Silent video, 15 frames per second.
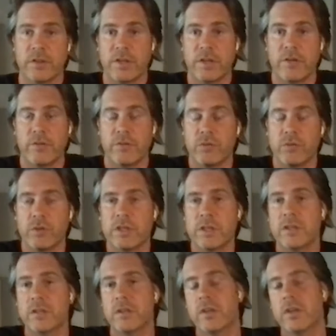Cary Fukunaga,
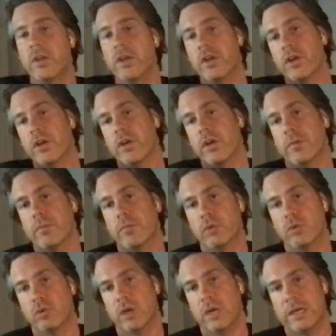
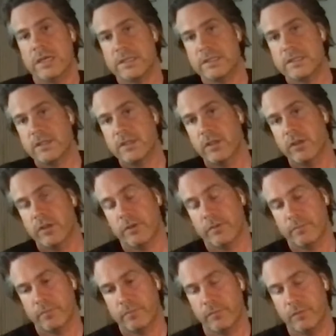who asked
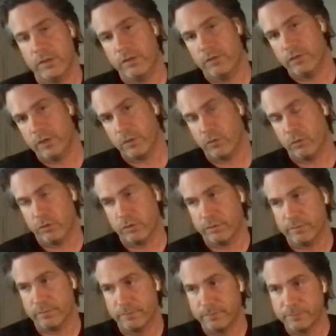if I would
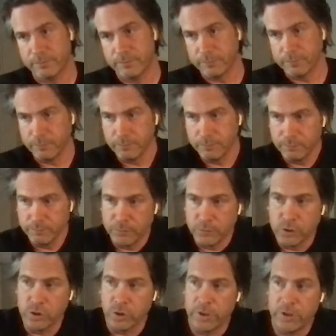
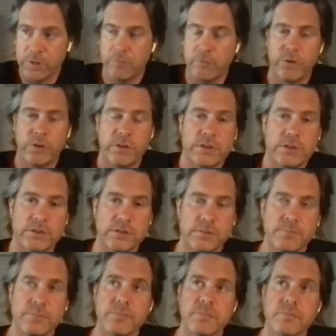join him for this
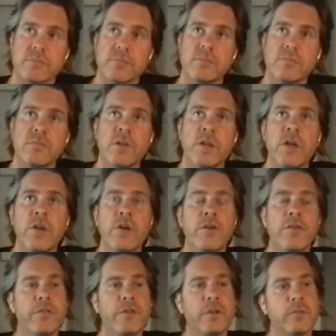
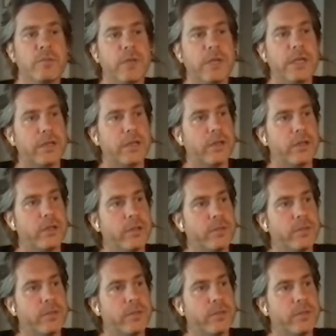film, and